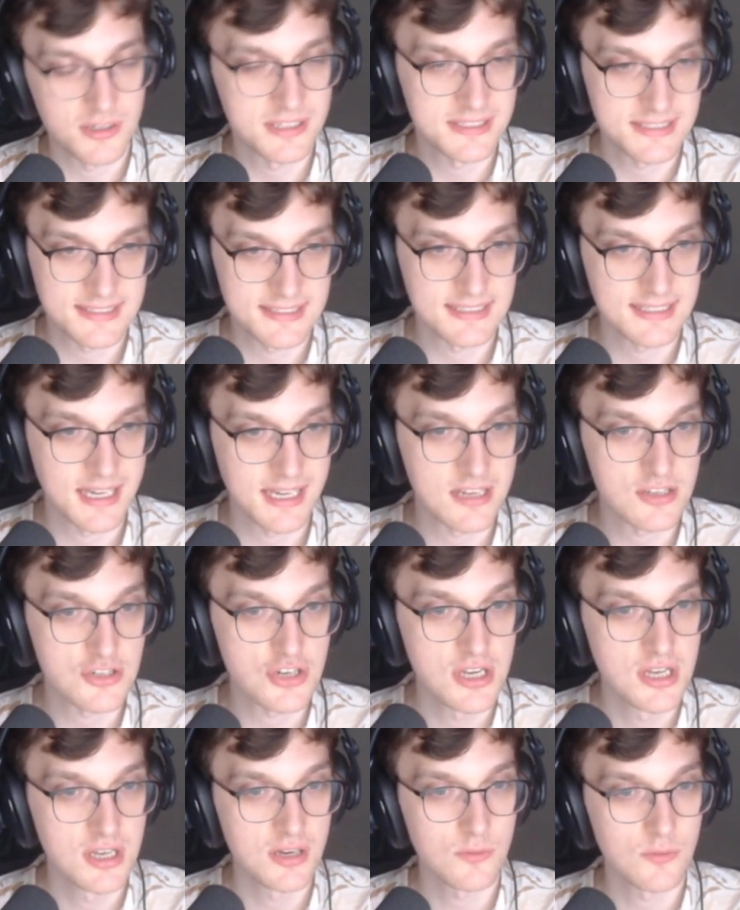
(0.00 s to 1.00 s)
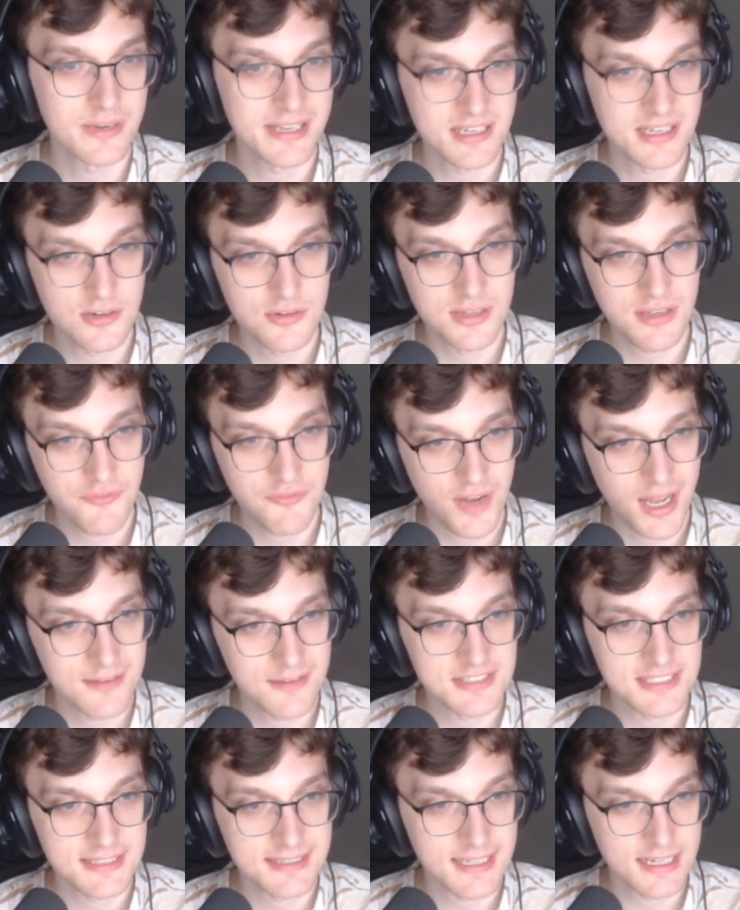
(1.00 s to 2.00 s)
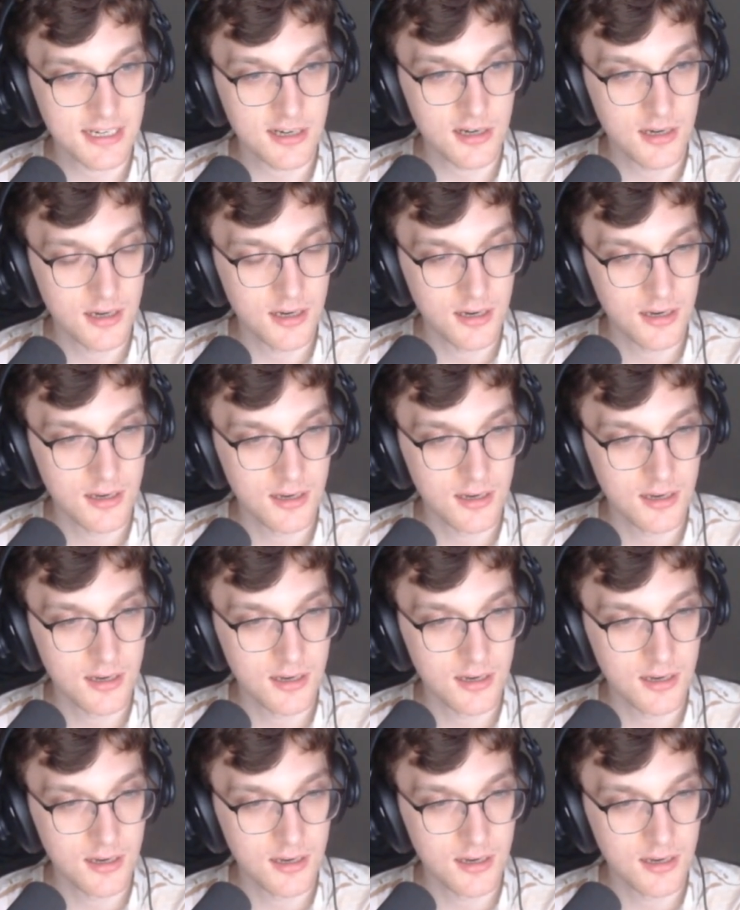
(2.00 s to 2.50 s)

into this cage. We know that 5's in there.